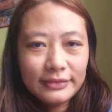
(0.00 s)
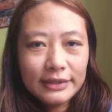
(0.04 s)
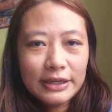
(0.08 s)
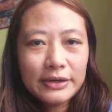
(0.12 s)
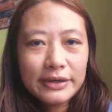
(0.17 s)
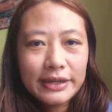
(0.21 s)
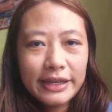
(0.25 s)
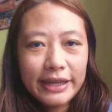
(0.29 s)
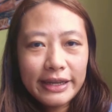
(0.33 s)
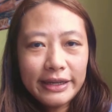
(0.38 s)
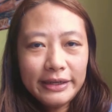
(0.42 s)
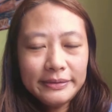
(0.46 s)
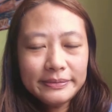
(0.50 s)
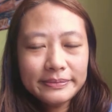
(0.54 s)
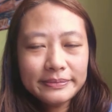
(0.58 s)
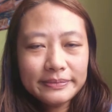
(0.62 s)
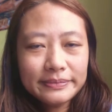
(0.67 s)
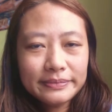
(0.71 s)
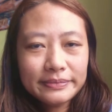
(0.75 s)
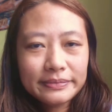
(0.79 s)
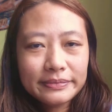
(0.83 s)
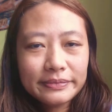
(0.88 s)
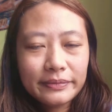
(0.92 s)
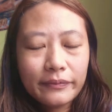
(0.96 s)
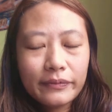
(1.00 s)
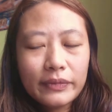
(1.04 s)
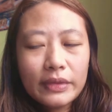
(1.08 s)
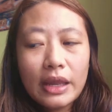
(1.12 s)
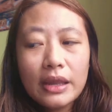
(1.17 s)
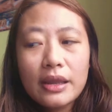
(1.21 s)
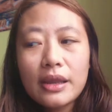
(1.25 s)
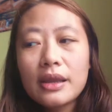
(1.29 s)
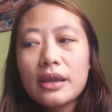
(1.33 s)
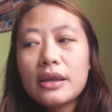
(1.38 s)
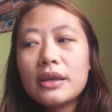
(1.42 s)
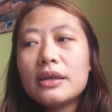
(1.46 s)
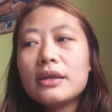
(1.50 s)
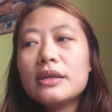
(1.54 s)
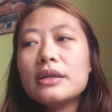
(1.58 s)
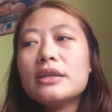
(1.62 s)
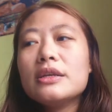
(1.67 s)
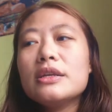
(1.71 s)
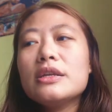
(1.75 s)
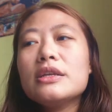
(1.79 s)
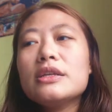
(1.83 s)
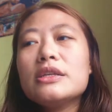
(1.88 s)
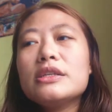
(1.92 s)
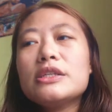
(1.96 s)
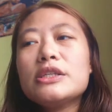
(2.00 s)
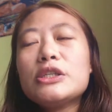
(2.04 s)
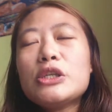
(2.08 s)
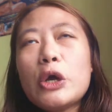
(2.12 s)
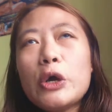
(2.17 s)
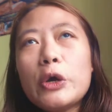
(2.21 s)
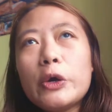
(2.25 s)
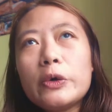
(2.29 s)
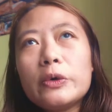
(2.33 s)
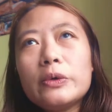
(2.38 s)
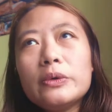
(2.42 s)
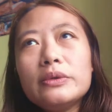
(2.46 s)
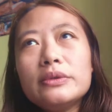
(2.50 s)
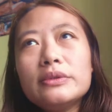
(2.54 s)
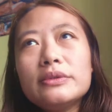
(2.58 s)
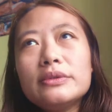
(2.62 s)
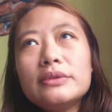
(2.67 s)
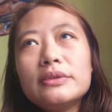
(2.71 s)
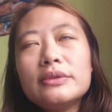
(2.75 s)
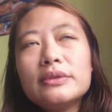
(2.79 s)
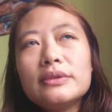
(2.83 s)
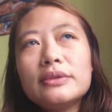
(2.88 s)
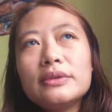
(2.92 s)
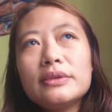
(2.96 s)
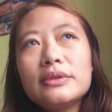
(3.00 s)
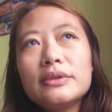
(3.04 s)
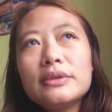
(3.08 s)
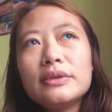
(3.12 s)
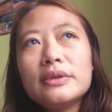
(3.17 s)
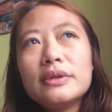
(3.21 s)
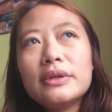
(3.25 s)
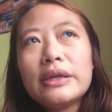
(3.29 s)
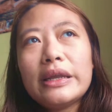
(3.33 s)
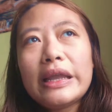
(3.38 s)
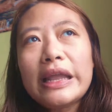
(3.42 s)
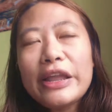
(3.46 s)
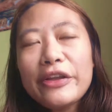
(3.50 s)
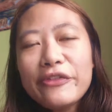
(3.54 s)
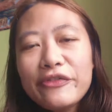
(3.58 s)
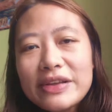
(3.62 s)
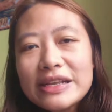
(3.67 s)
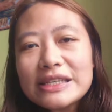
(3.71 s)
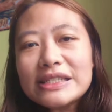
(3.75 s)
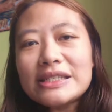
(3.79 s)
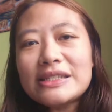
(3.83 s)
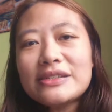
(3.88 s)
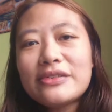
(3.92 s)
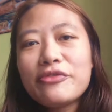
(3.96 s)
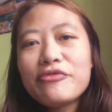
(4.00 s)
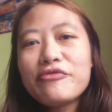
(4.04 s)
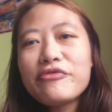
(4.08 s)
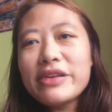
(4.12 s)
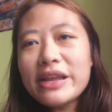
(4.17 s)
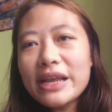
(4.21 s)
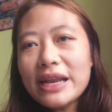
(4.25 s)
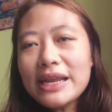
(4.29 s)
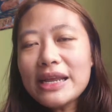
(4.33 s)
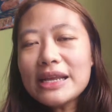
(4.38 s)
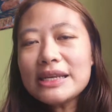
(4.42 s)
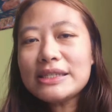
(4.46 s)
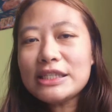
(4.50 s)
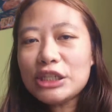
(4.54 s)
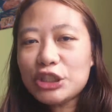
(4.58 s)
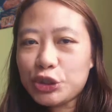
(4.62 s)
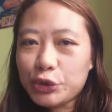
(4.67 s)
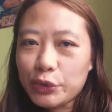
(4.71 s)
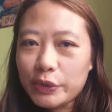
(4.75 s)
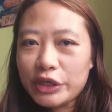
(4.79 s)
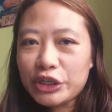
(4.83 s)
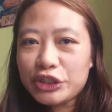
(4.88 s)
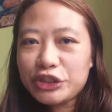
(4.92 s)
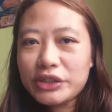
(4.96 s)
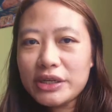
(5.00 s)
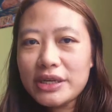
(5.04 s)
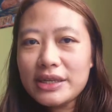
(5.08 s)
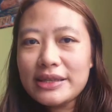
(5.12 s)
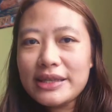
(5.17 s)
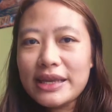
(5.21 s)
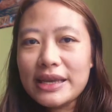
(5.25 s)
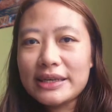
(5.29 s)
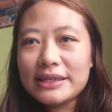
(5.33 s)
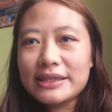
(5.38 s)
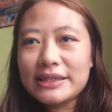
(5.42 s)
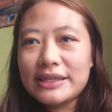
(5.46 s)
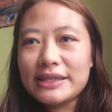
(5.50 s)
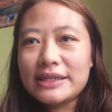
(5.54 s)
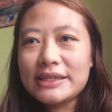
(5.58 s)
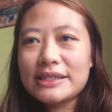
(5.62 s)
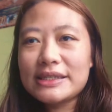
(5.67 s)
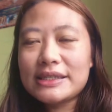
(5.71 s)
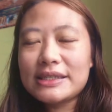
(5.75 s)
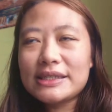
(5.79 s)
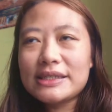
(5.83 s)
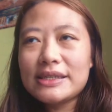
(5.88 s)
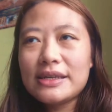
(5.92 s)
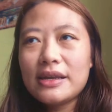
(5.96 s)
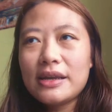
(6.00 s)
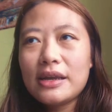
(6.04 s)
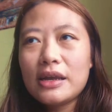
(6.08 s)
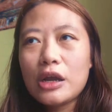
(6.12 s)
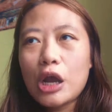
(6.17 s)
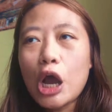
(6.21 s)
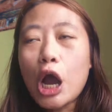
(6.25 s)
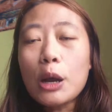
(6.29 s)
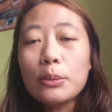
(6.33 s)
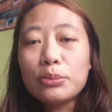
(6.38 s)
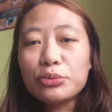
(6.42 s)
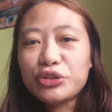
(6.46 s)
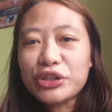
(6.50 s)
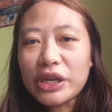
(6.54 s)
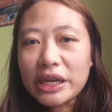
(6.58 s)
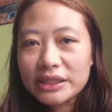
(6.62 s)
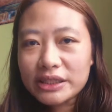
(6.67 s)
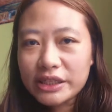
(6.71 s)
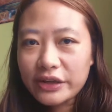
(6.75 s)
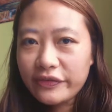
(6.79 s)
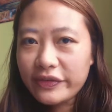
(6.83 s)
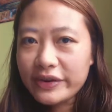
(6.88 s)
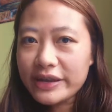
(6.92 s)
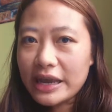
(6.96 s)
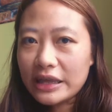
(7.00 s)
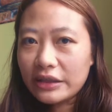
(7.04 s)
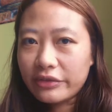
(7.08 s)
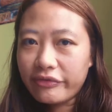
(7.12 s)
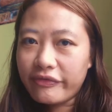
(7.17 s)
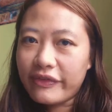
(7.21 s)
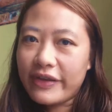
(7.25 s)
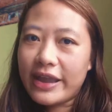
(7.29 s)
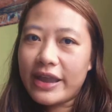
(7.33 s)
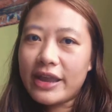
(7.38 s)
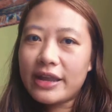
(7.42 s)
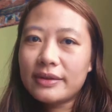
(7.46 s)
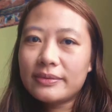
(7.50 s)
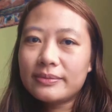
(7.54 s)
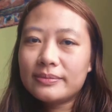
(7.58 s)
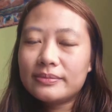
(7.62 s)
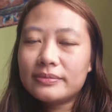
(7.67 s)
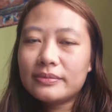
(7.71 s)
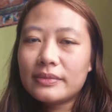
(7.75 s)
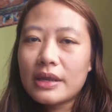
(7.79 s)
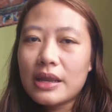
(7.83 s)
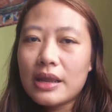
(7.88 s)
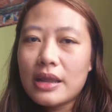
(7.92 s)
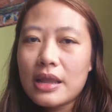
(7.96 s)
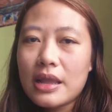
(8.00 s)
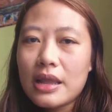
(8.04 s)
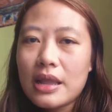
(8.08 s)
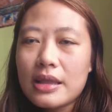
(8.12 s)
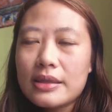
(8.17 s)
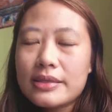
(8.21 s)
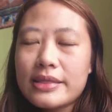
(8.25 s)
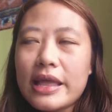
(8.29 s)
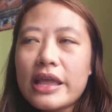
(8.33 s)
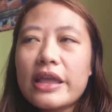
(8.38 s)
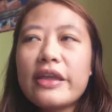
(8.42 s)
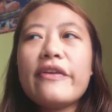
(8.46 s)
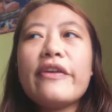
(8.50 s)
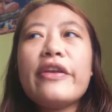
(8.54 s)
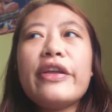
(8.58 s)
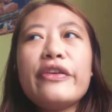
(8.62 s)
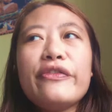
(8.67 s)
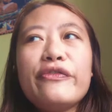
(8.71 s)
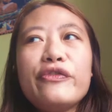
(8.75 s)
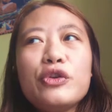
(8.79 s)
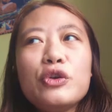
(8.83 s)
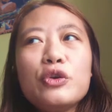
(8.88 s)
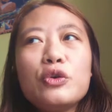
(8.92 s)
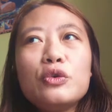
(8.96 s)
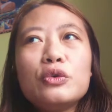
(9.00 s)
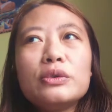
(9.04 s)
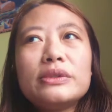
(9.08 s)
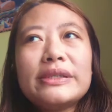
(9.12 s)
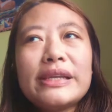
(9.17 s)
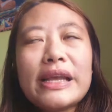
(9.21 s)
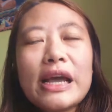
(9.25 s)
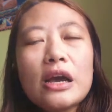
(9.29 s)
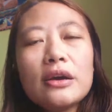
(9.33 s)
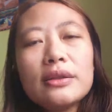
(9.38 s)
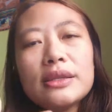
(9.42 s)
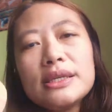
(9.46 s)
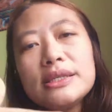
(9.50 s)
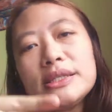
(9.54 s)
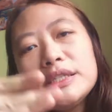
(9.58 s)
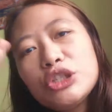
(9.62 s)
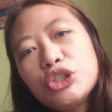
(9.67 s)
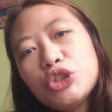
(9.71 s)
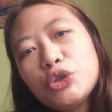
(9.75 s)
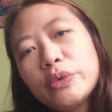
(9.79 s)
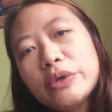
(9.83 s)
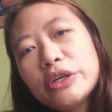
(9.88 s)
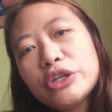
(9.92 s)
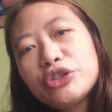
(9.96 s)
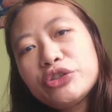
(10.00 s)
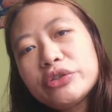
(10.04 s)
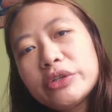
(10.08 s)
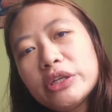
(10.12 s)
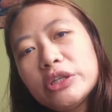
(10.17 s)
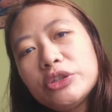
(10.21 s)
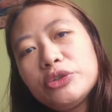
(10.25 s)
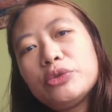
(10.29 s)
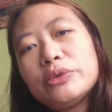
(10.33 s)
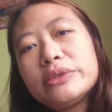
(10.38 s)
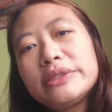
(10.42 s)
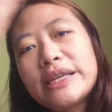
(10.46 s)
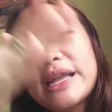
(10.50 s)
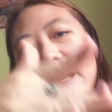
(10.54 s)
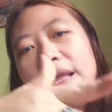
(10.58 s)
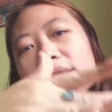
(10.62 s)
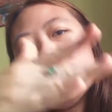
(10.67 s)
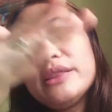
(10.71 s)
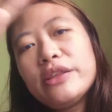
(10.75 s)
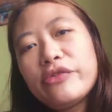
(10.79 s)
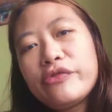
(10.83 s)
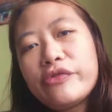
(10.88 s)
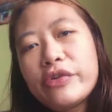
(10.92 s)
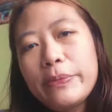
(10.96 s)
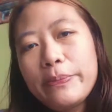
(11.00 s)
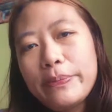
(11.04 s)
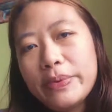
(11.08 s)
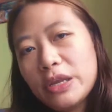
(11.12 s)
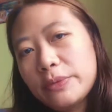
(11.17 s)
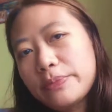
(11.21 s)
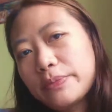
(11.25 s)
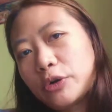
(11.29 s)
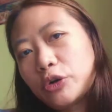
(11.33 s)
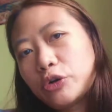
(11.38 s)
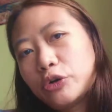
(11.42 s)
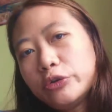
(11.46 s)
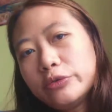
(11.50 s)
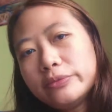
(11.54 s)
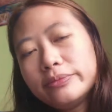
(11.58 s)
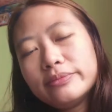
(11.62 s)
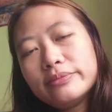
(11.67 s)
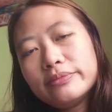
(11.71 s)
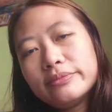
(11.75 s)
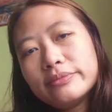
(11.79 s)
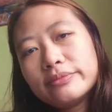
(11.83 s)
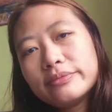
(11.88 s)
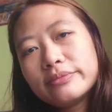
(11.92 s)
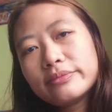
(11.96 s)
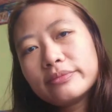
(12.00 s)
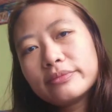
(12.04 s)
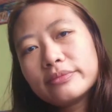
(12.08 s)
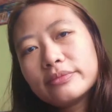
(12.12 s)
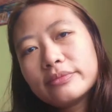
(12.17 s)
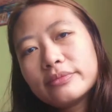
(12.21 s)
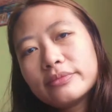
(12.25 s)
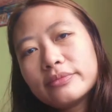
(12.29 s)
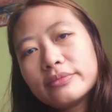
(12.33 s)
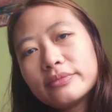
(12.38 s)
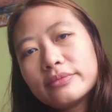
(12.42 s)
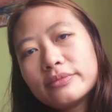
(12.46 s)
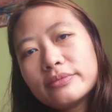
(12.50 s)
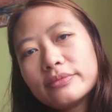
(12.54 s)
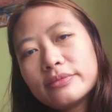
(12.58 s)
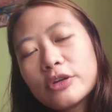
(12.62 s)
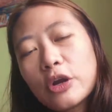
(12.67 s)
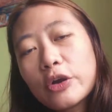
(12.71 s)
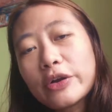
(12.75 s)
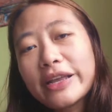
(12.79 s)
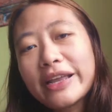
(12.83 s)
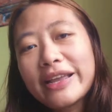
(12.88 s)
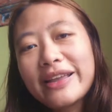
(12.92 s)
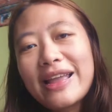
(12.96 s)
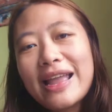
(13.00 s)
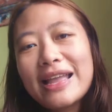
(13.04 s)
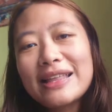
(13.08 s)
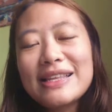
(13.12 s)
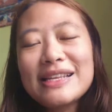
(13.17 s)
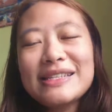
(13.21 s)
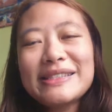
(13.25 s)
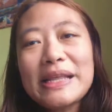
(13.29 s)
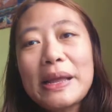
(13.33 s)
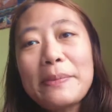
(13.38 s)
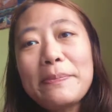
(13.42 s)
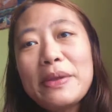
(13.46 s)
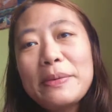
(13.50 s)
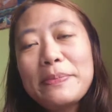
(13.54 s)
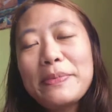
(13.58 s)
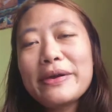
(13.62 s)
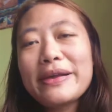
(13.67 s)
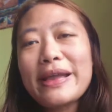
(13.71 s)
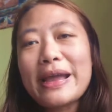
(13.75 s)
okay so if it's really a situation that is objectively unfair that if, if you tell this situation to 10 different people okay and these 10 people